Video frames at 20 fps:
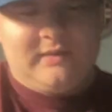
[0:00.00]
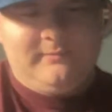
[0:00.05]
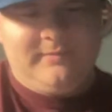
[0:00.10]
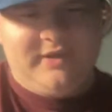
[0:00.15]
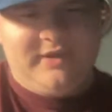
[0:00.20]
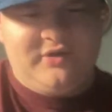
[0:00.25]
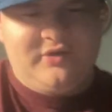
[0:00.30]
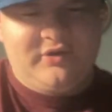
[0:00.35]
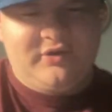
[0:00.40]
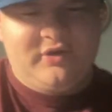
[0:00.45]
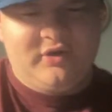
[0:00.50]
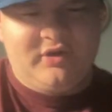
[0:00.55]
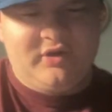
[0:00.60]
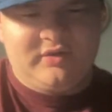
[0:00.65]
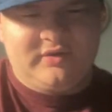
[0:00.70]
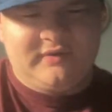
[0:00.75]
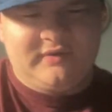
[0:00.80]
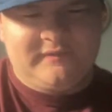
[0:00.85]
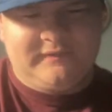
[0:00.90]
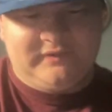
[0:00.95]
Peter
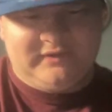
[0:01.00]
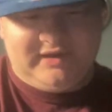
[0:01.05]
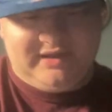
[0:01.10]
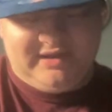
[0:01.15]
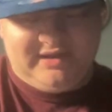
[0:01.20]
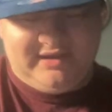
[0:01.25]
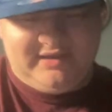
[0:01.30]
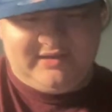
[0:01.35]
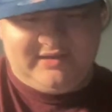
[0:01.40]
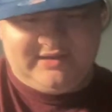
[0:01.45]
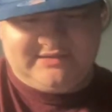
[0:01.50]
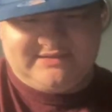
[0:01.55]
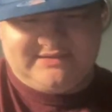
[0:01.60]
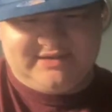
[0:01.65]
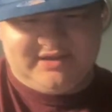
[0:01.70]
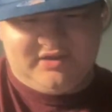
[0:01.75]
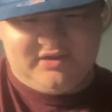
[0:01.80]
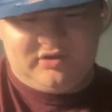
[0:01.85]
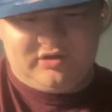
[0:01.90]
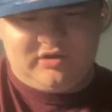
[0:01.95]
Hook, Flea, and
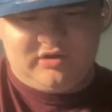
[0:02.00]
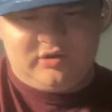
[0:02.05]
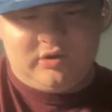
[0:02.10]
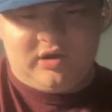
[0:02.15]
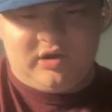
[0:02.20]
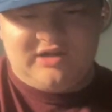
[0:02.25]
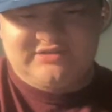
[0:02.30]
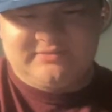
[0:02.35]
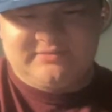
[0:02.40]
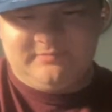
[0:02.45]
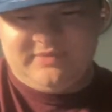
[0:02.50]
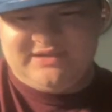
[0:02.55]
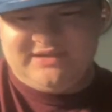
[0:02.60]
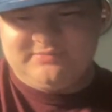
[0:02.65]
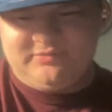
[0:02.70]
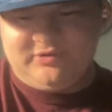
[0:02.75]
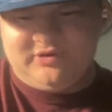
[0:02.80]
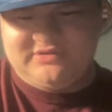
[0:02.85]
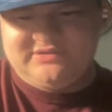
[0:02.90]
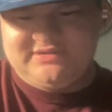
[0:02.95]
Sting are awesome bass
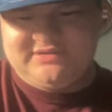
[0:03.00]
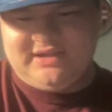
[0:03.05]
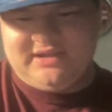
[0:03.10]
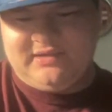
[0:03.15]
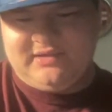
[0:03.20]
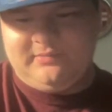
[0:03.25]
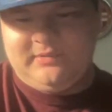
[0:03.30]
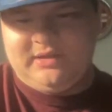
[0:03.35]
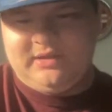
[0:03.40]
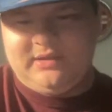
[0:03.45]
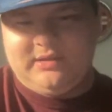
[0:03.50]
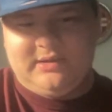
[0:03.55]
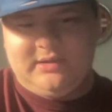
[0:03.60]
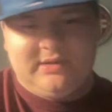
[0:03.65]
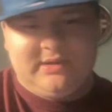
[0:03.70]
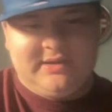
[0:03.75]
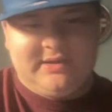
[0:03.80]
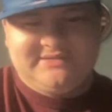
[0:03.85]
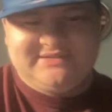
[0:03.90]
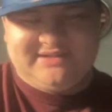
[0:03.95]
players. Yeah,
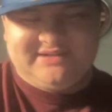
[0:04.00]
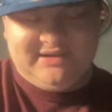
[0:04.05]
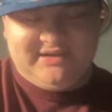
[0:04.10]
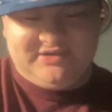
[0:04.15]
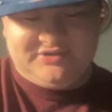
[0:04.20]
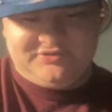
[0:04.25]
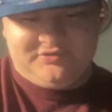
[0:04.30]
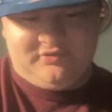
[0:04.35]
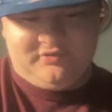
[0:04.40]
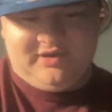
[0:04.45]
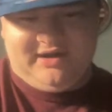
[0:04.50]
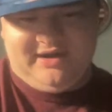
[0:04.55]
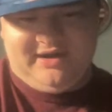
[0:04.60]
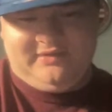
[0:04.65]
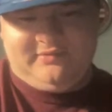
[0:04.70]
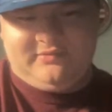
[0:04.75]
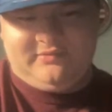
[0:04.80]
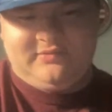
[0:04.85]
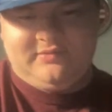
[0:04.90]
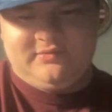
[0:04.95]
Sting is
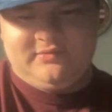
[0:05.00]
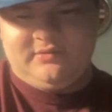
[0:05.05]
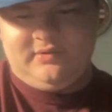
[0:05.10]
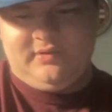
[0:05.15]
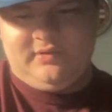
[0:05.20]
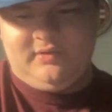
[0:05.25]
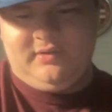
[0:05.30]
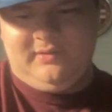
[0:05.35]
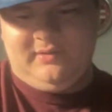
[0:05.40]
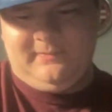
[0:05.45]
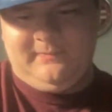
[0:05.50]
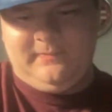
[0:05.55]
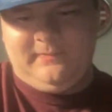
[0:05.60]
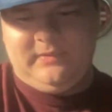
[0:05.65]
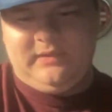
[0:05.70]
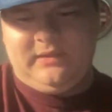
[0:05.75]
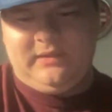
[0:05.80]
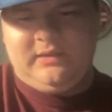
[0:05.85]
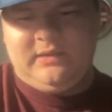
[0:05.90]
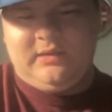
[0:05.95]
great.
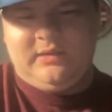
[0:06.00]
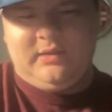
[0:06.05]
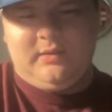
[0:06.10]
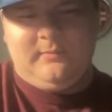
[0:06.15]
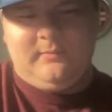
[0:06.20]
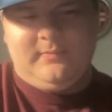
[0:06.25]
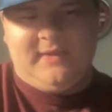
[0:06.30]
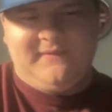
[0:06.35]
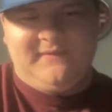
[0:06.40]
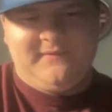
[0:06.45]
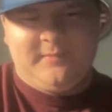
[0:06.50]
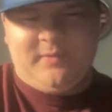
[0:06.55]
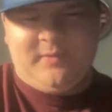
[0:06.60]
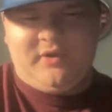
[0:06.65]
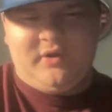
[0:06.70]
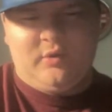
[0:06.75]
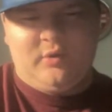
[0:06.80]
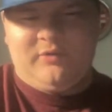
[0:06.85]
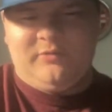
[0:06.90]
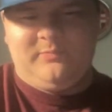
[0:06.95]
Not
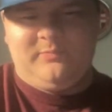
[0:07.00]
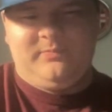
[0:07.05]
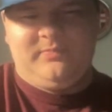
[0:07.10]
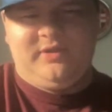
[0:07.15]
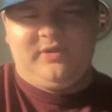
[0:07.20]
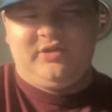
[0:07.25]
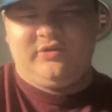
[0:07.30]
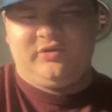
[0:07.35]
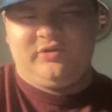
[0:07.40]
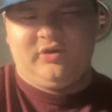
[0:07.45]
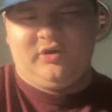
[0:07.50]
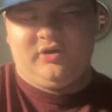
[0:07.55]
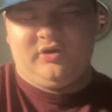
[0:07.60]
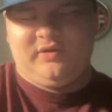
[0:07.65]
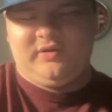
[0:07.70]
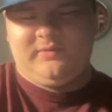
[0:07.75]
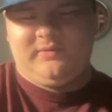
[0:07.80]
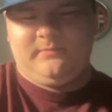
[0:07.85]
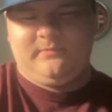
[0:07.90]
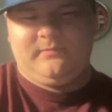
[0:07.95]
familiar with Peter Hook
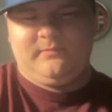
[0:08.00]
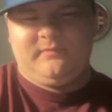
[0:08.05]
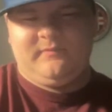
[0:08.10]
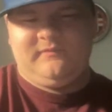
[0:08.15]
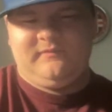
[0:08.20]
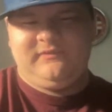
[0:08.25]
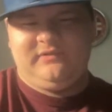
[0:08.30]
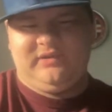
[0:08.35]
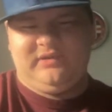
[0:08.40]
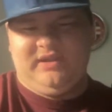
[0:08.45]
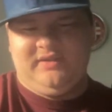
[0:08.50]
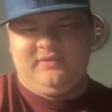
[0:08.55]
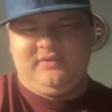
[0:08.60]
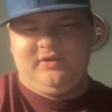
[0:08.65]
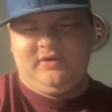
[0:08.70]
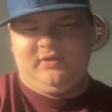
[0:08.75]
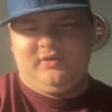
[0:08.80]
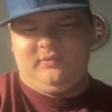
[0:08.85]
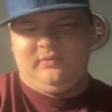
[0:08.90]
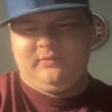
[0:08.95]
or Flea
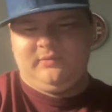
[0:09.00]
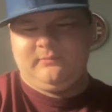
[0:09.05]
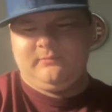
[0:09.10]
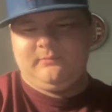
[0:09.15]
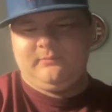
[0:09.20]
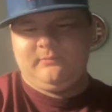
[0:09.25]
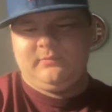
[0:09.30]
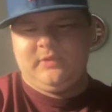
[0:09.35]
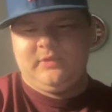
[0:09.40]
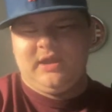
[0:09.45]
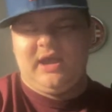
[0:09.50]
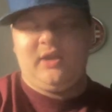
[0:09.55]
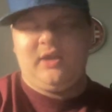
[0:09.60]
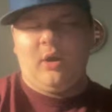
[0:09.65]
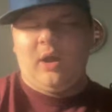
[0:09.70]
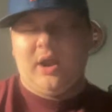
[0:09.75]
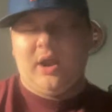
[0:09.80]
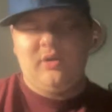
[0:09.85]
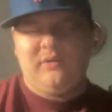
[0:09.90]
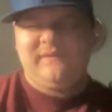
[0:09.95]
though. I
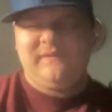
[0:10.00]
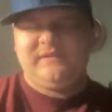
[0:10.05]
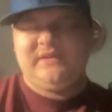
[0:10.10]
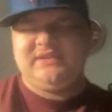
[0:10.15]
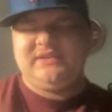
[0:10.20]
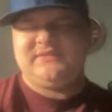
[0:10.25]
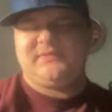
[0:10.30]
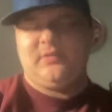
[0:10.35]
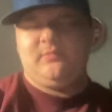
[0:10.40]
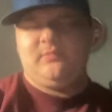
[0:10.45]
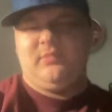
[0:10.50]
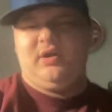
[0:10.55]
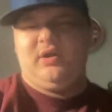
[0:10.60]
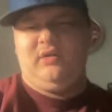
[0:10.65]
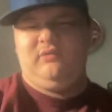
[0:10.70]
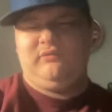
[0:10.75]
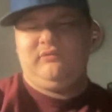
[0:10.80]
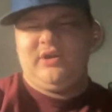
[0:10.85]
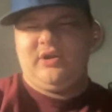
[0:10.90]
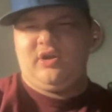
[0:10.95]
know Flea's from
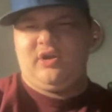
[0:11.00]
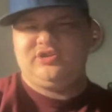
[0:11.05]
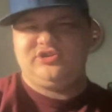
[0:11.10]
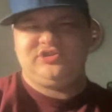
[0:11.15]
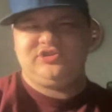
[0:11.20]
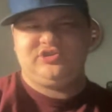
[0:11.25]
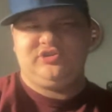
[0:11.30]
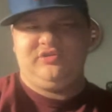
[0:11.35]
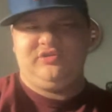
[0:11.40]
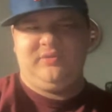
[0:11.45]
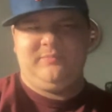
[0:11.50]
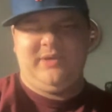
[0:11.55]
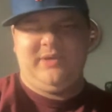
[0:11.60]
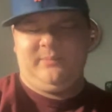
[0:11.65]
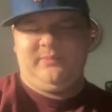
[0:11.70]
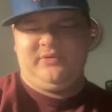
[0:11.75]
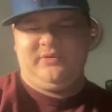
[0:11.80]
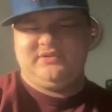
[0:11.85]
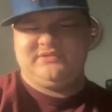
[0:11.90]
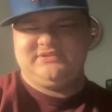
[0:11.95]
Red Hot Chili
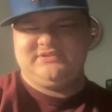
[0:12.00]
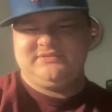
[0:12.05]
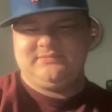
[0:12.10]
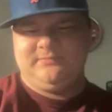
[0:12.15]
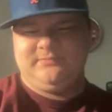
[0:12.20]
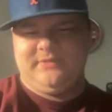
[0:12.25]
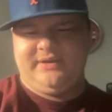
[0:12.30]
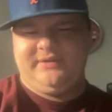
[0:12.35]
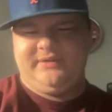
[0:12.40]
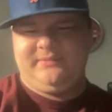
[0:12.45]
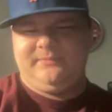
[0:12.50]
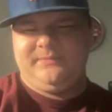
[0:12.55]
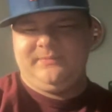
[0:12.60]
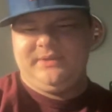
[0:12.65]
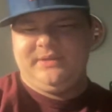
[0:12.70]
Peppers. I'm